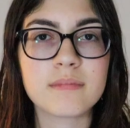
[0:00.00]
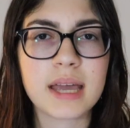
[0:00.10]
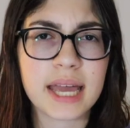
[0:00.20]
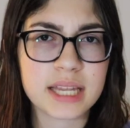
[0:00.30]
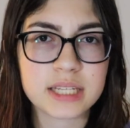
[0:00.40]

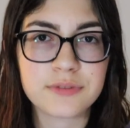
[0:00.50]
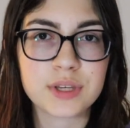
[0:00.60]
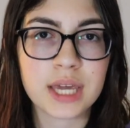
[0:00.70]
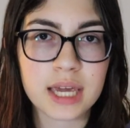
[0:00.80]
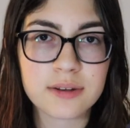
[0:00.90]
And if you
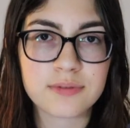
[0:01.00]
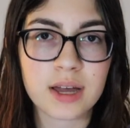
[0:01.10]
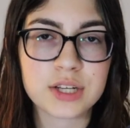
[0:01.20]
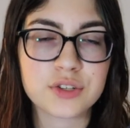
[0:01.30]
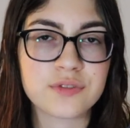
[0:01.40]
can't
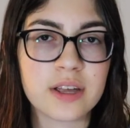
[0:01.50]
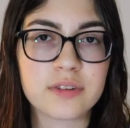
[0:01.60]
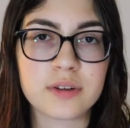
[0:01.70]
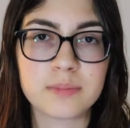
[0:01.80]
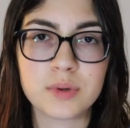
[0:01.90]
find your
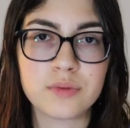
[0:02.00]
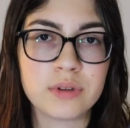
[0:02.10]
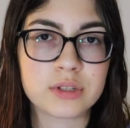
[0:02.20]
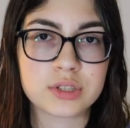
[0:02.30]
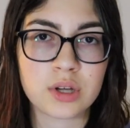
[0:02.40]
favorite
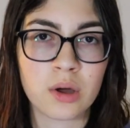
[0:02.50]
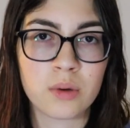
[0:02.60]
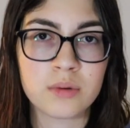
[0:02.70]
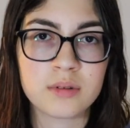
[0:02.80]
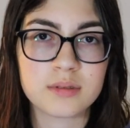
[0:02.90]
movie or
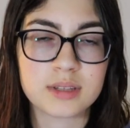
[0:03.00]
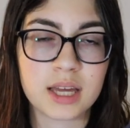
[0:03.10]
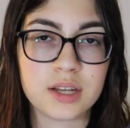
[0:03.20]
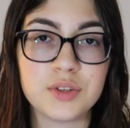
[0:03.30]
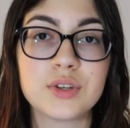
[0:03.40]
show,
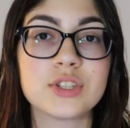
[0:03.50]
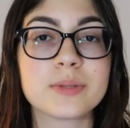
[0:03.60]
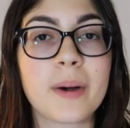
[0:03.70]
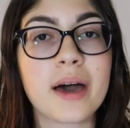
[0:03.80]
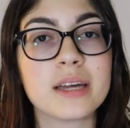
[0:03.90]
then you can just buy